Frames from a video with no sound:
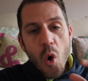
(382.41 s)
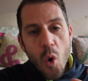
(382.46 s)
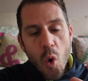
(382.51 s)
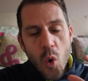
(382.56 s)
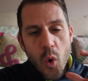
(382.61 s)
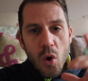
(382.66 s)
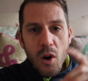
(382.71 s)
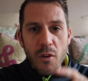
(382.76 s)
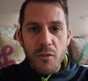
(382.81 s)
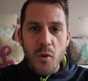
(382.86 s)

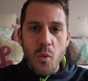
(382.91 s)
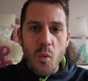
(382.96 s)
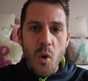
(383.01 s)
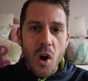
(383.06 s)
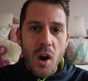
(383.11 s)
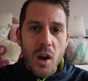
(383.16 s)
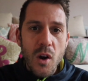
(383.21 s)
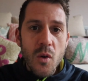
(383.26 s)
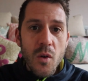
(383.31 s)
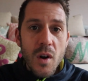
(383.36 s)
all of the
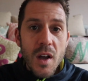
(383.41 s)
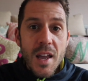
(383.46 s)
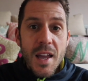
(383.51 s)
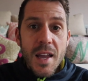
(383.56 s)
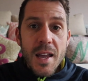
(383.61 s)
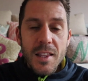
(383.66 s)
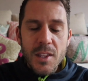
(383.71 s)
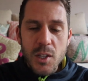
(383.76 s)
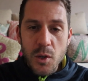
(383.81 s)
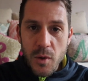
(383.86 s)
while
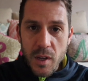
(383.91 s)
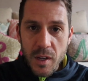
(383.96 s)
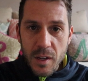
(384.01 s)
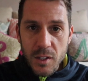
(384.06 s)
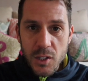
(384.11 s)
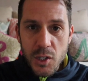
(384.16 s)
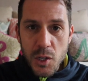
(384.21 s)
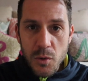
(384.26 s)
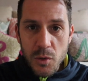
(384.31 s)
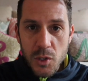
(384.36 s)

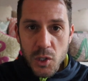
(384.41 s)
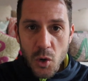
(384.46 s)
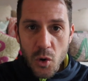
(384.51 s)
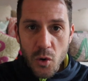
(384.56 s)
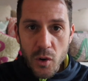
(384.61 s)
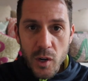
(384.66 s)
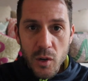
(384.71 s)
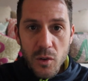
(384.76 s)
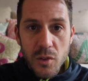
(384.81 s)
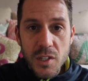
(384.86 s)
doing
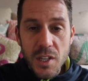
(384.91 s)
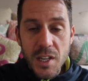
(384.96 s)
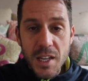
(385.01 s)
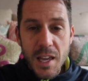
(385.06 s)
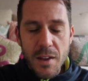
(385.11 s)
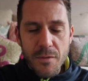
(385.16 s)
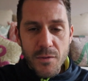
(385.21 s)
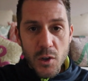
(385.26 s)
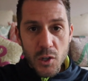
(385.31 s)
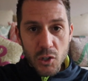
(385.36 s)
tutorials that
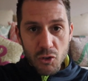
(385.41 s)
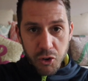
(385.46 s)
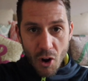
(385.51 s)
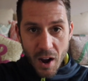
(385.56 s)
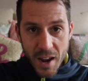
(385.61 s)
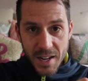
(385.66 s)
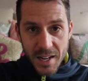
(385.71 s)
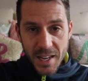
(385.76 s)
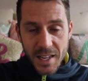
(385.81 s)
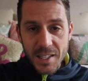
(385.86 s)
give you
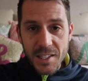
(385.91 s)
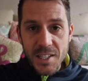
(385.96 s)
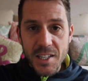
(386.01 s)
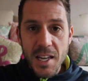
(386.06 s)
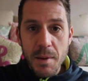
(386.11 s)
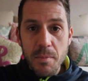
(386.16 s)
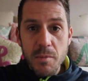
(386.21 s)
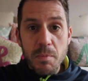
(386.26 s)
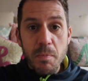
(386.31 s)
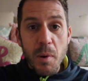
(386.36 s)
training
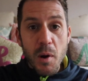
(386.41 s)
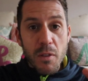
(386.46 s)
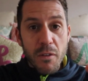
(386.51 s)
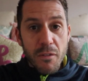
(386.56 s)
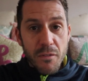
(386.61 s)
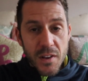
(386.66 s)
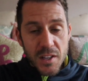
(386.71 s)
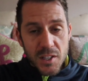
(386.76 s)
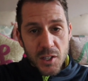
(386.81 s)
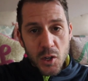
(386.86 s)
tips, both
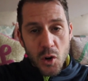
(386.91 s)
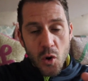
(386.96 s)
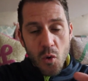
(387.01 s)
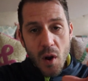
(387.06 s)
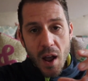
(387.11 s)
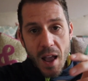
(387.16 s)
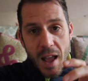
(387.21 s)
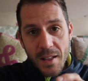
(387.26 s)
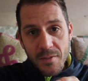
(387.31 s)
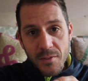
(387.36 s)

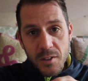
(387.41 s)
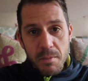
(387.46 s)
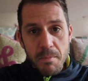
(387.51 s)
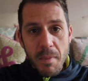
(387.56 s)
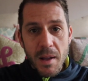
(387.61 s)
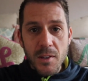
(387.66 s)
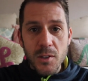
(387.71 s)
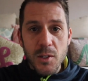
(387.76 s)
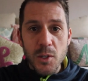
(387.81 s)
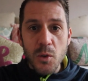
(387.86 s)
physical and
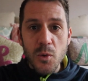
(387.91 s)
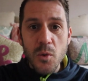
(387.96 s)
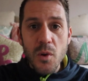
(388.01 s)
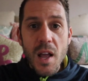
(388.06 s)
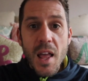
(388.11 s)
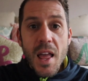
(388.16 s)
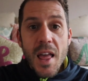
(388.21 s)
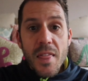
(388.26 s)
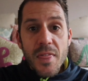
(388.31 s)
mental,